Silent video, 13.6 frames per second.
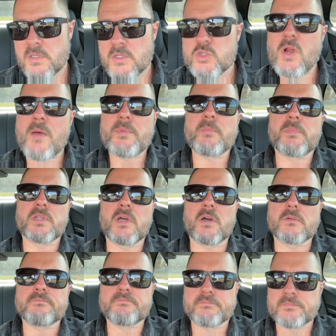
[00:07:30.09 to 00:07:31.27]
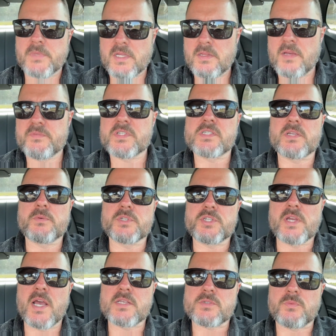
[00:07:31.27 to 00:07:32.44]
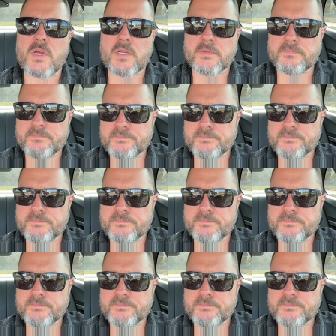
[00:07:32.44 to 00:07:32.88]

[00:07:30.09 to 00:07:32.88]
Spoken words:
Drop it below. I'd love to see what you guys are running.